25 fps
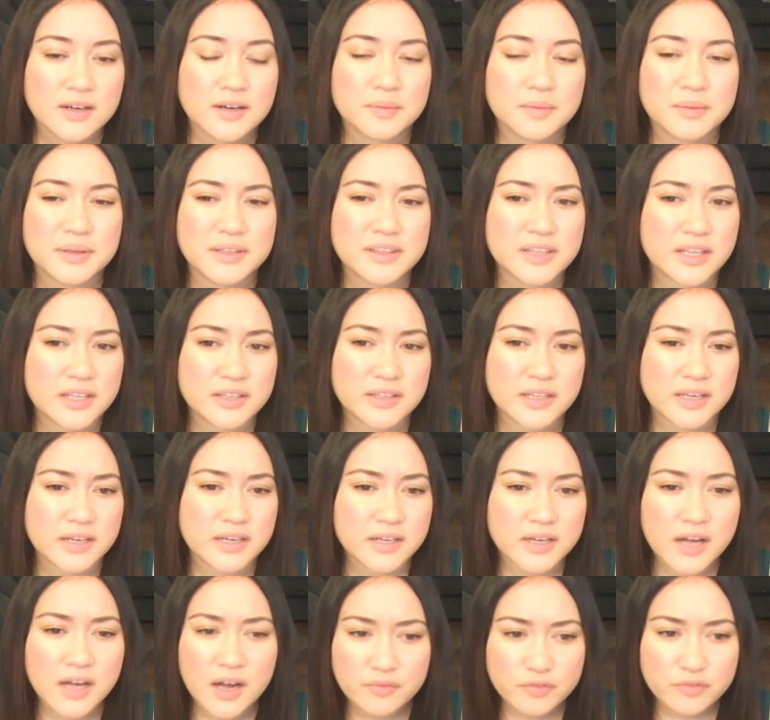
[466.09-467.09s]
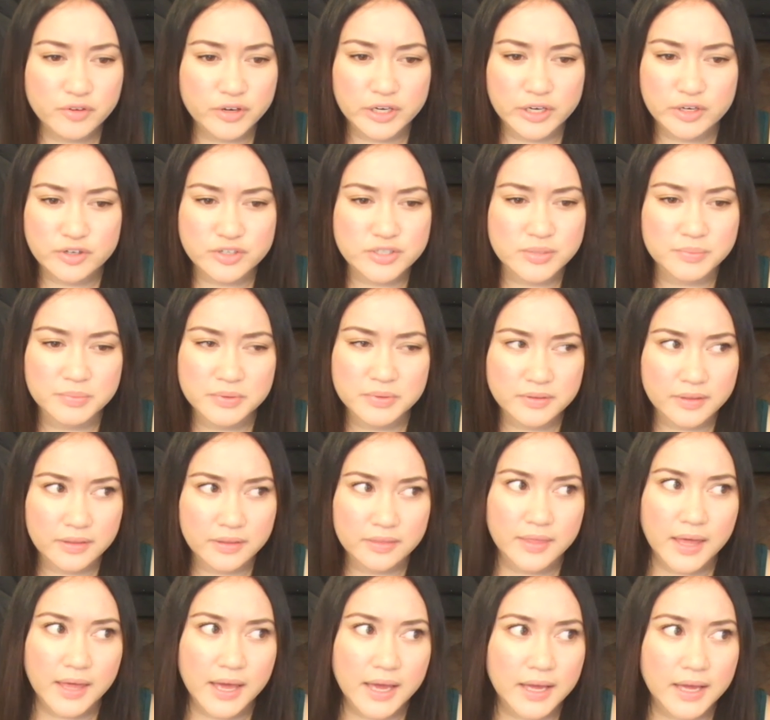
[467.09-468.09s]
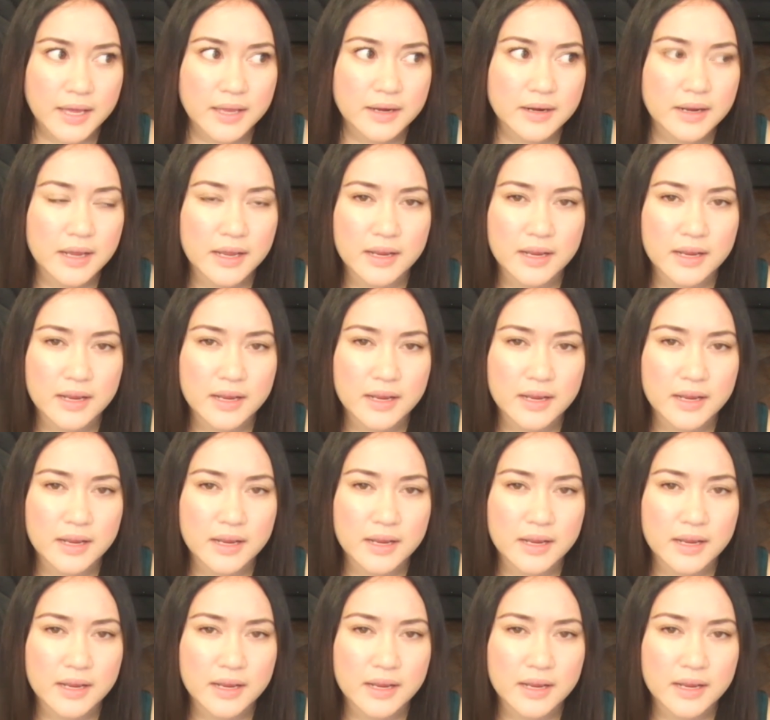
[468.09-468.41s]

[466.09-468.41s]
Like they didn't cover it or something like that.